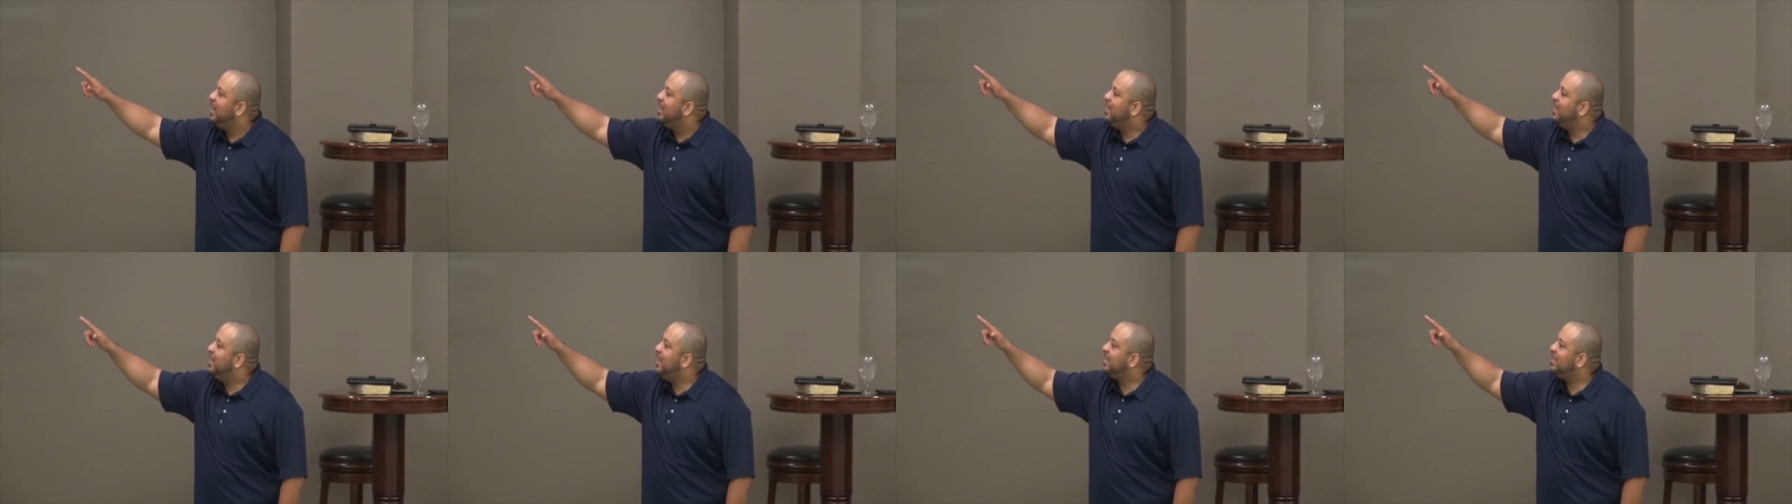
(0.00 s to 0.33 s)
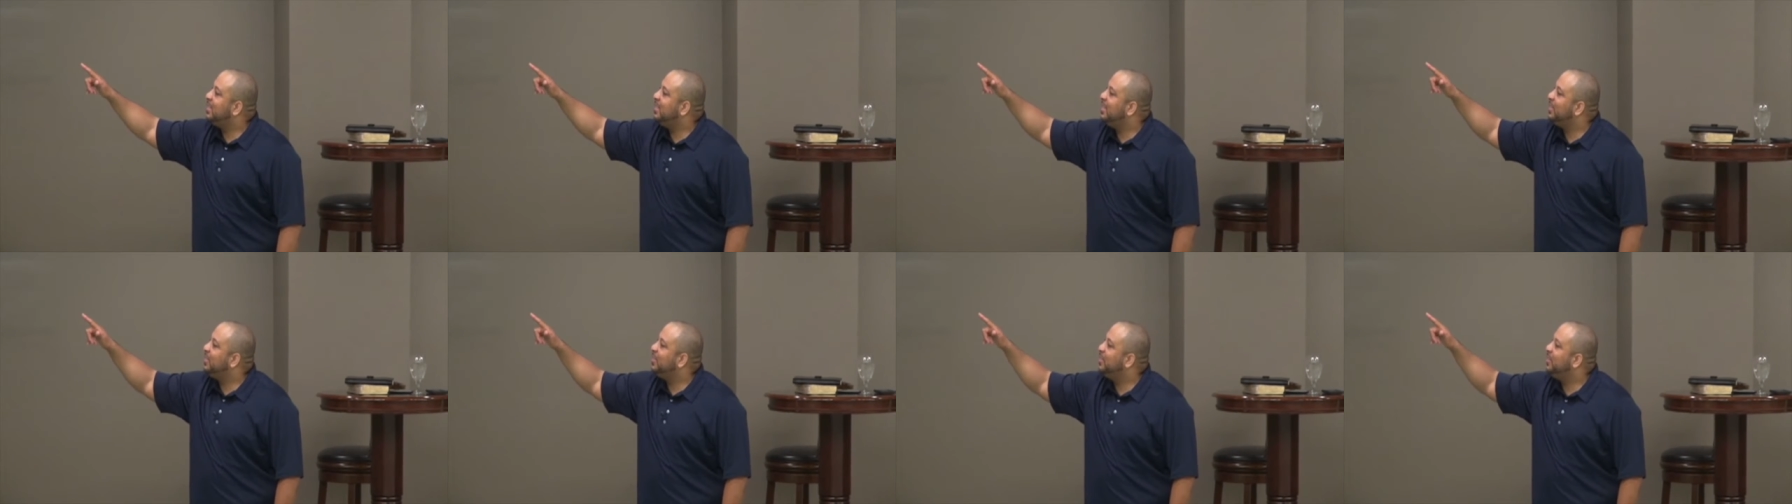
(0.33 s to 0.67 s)
This
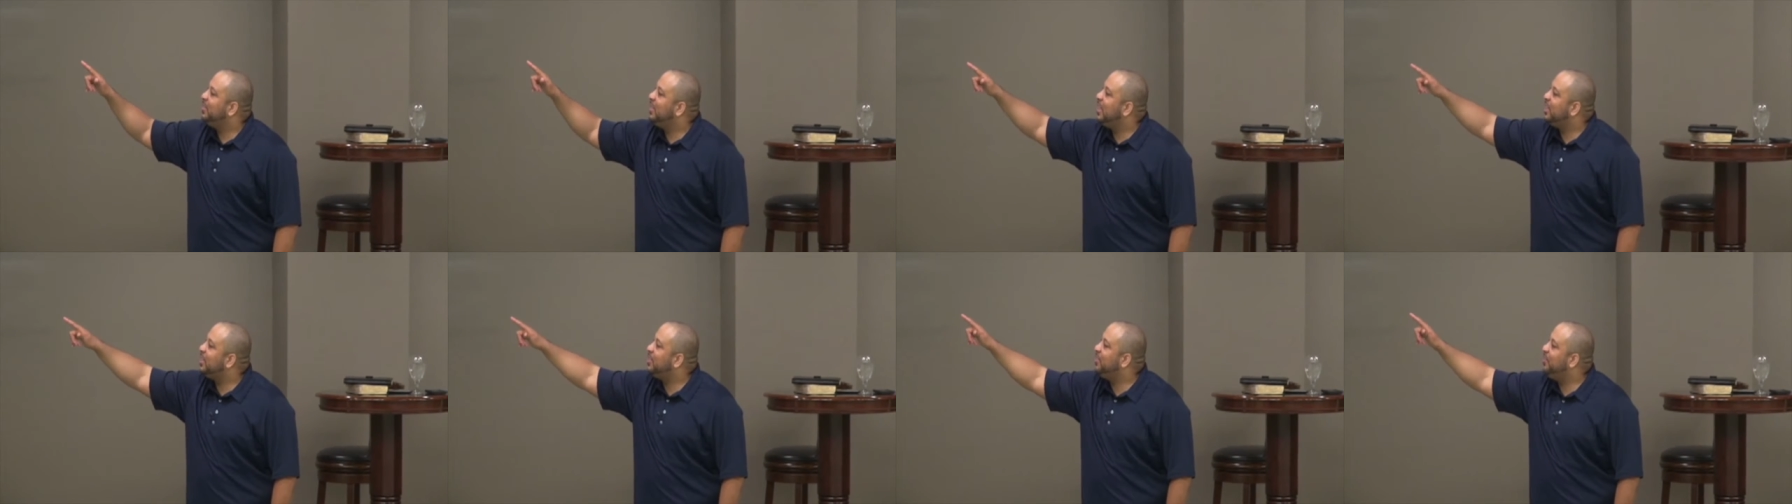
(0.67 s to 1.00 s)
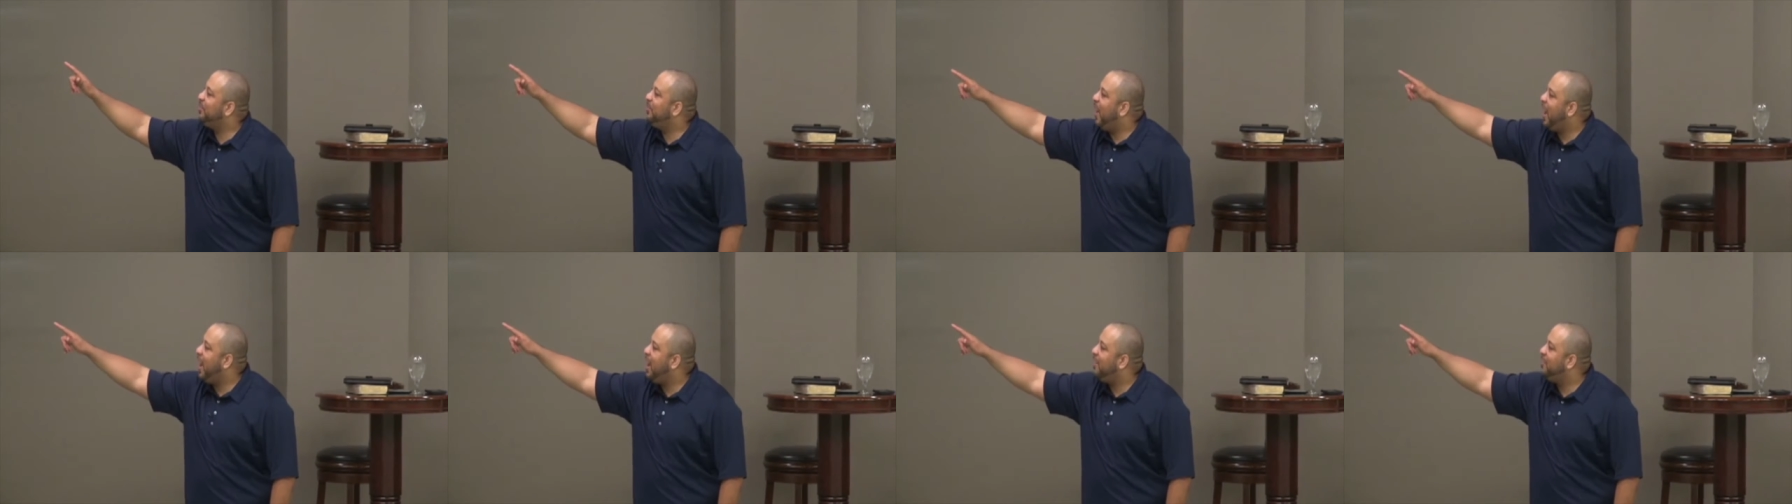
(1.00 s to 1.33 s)
is this
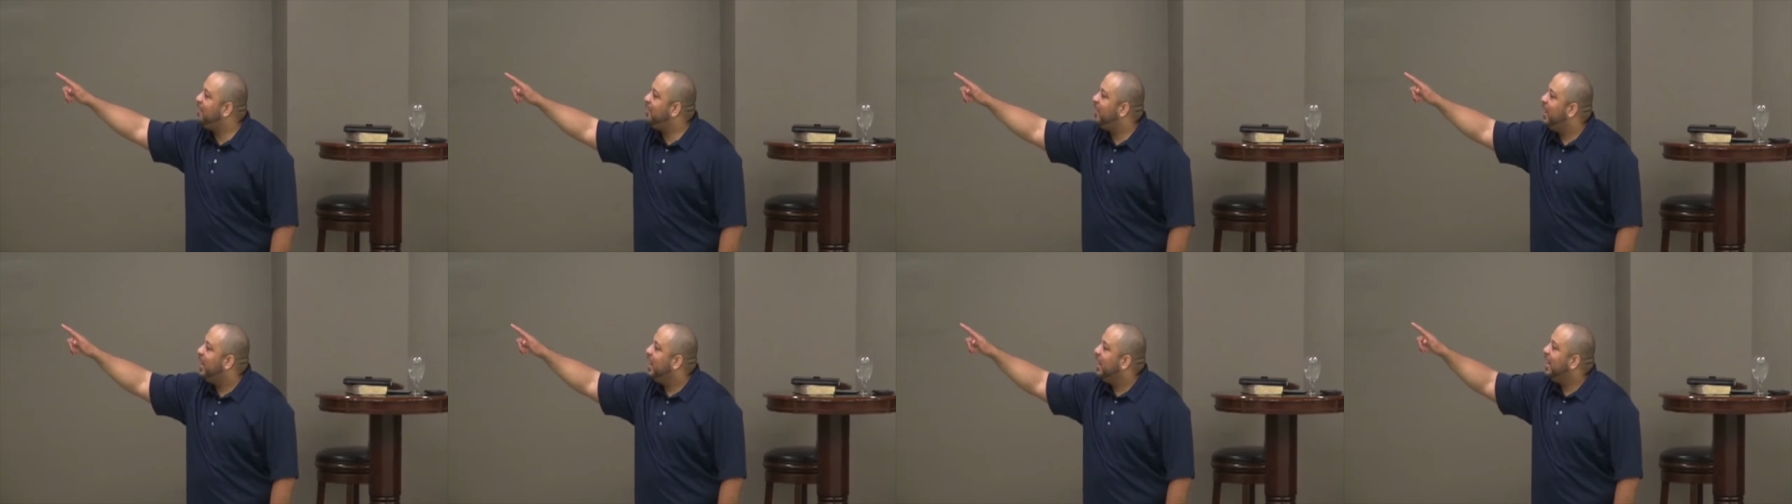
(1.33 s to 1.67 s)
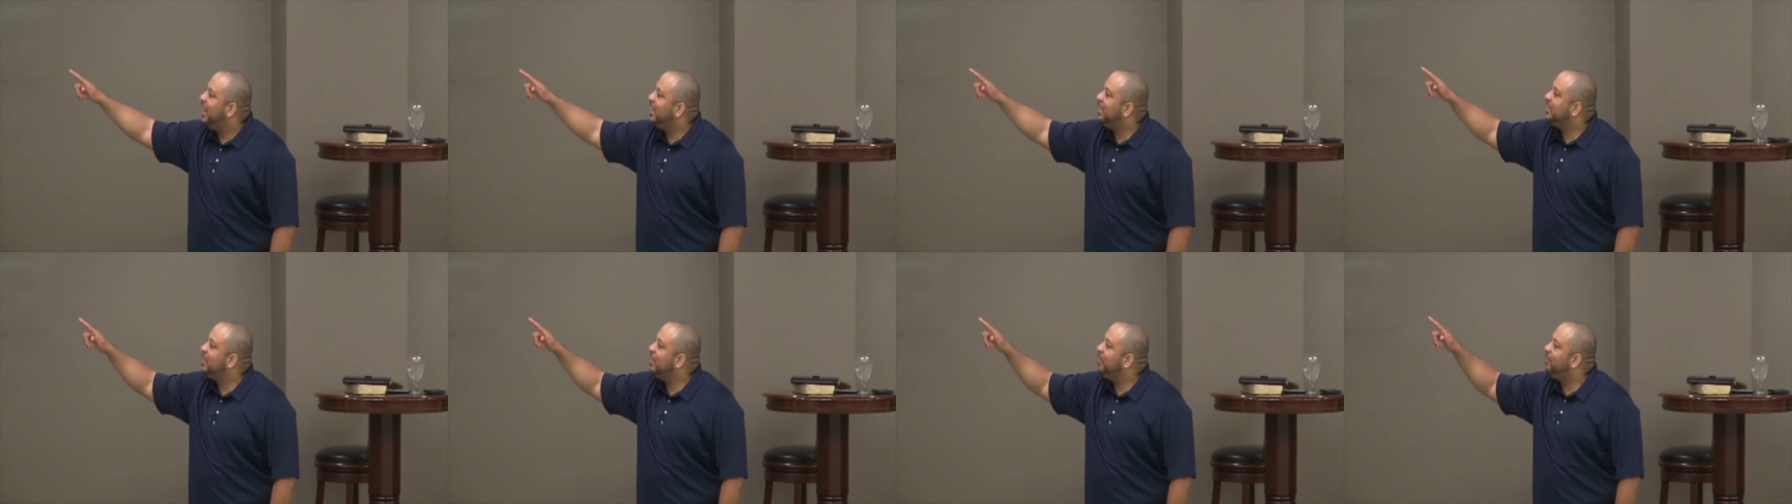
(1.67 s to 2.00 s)
faith
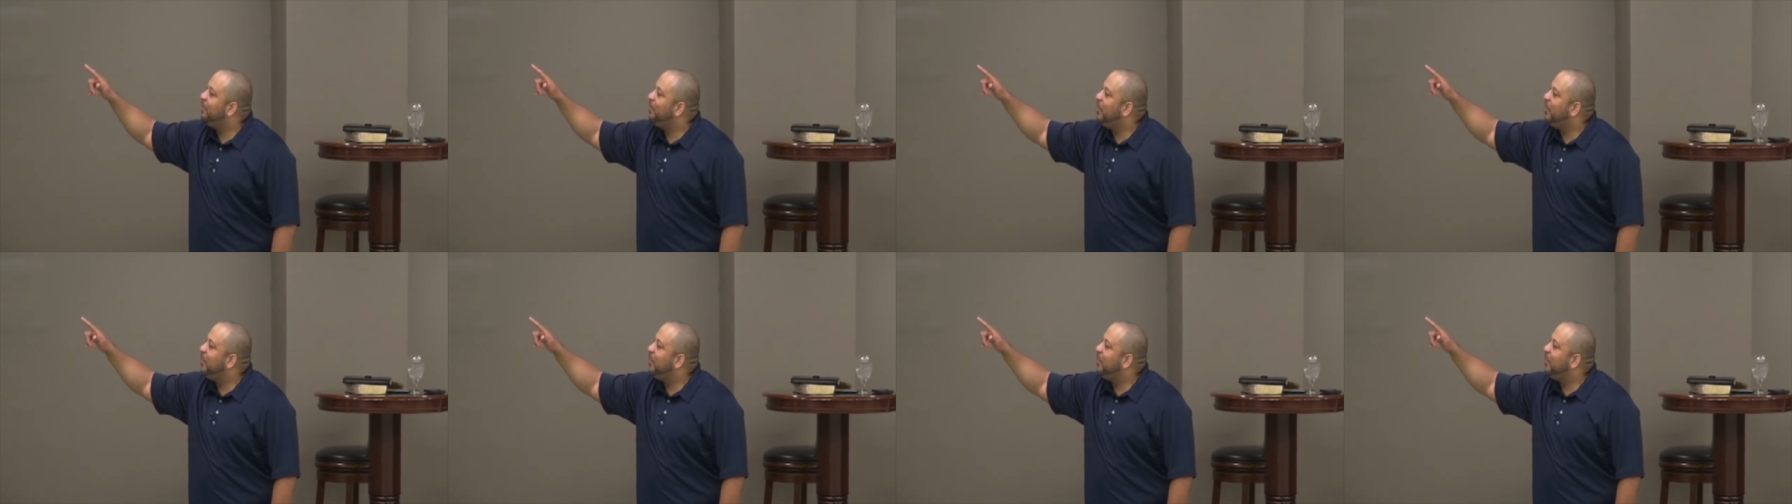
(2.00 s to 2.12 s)
is the